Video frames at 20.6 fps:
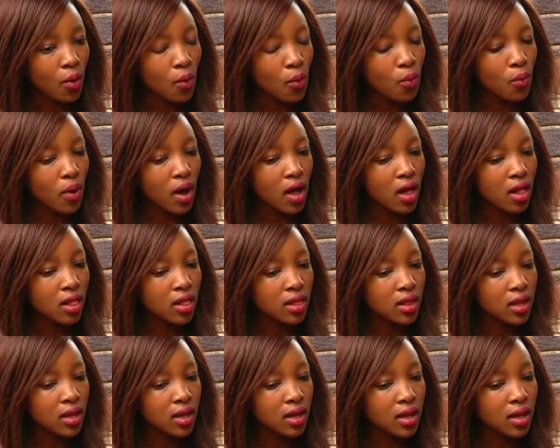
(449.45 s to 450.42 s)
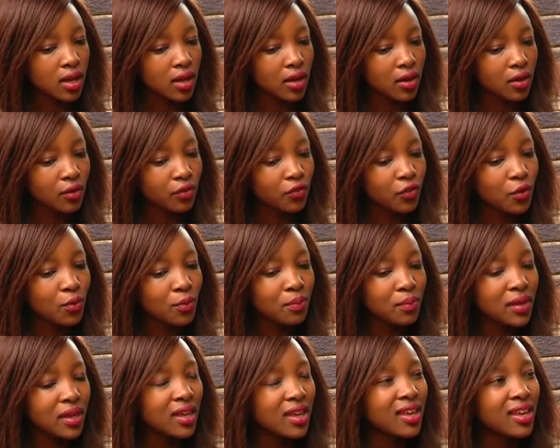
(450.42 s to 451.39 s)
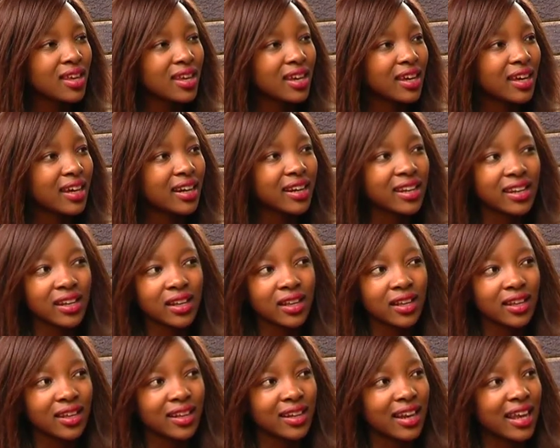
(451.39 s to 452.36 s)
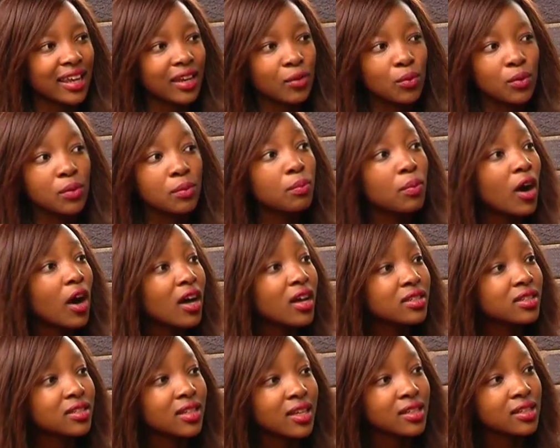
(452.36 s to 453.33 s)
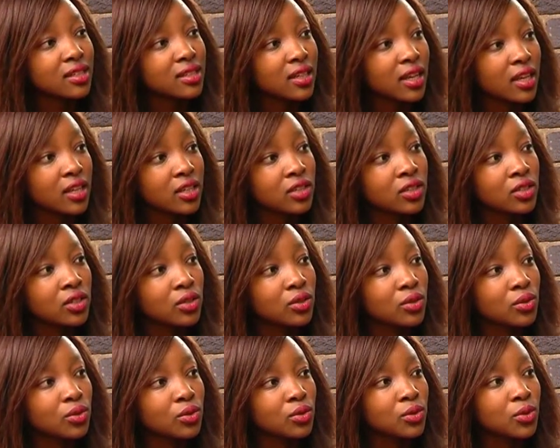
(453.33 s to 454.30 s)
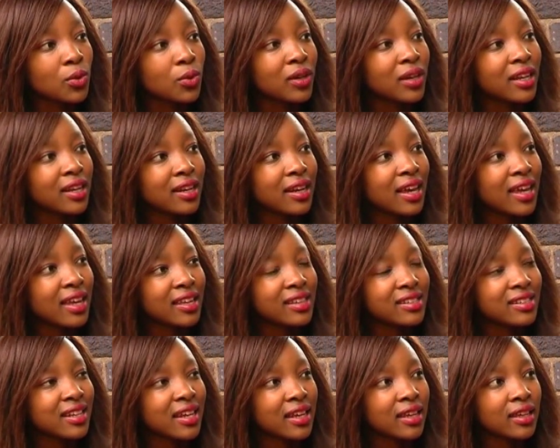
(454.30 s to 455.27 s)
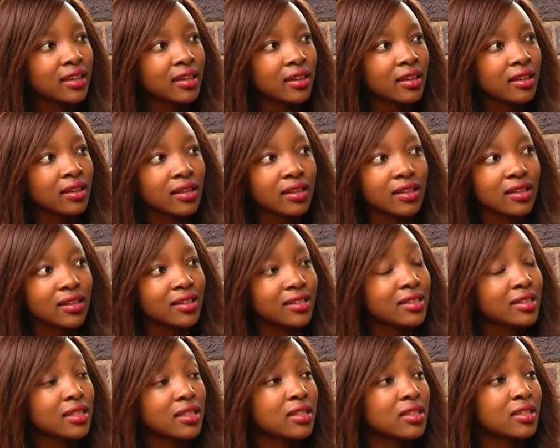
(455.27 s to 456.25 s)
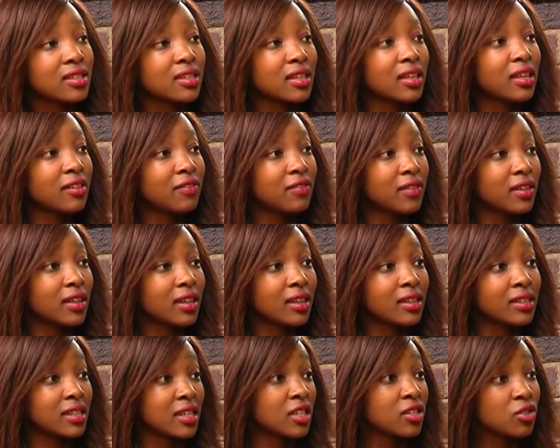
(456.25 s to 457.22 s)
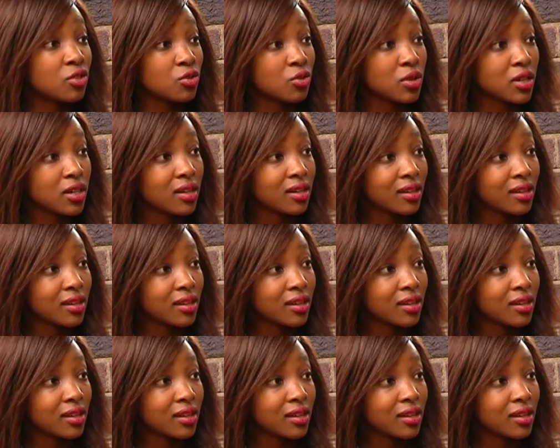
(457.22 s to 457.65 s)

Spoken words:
Well, for me, we passed that stage. So Lina is like, it's history.